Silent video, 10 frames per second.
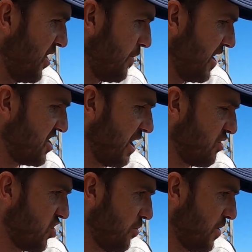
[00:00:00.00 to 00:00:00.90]
Did a bit of
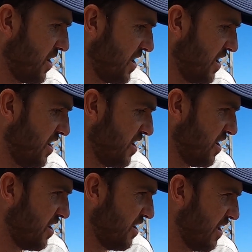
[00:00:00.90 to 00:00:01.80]
charity shopping.
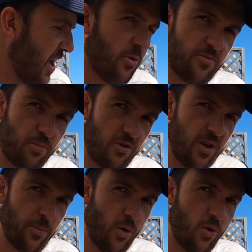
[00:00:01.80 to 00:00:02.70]
It was
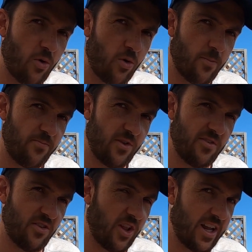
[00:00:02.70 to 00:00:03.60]
pretty poor
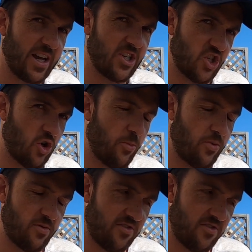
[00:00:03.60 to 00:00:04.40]
until the last shop.